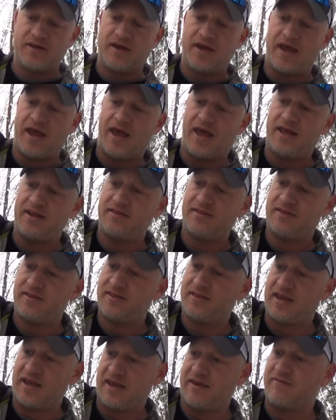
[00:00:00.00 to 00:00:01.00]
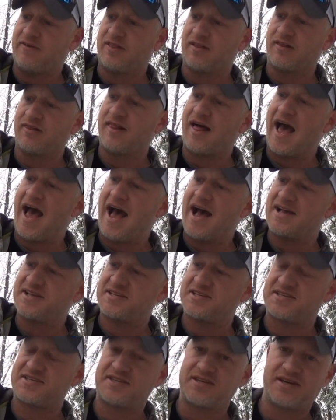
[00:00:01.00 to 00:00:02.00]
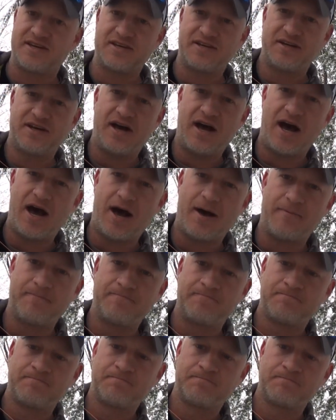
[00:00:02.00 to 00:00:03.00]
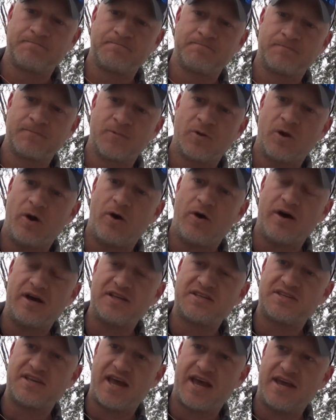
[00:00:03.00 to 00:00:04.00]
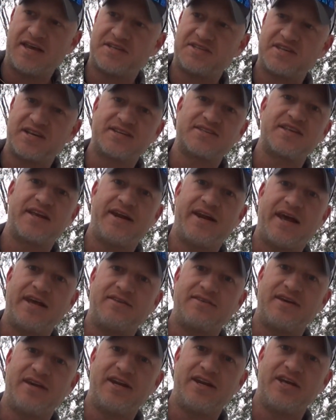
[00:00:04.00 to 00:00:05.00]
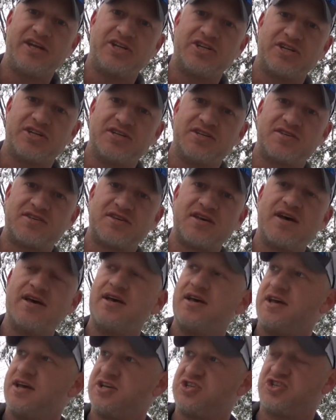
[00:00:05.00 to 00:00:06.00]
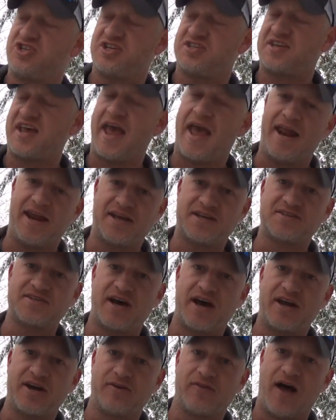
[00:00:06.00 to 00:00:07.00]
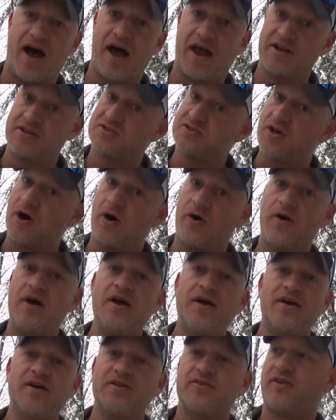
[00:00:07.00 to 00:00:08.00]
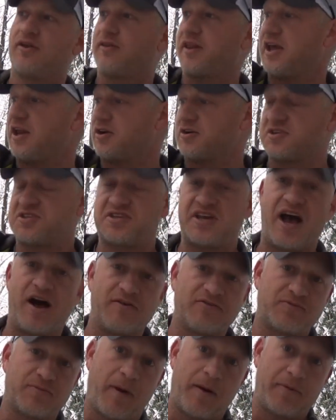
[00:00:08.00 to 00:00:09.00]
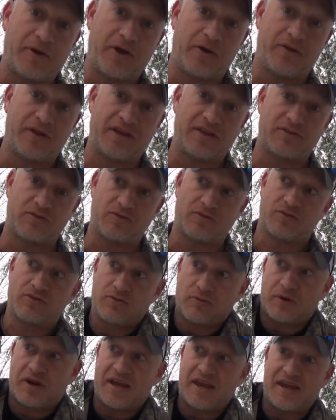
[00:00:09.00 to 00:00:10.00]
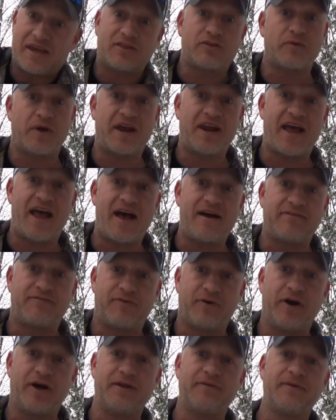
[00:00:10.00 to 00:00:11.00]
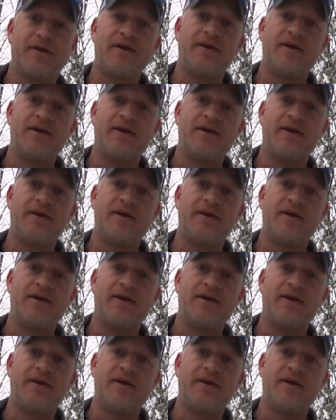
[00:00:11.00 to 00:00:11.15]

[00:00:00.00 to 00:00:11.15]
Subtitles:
and even the last, I'd say 16-18 inches is just hand exciter line. So the leader itself is probably only 3.5 foot.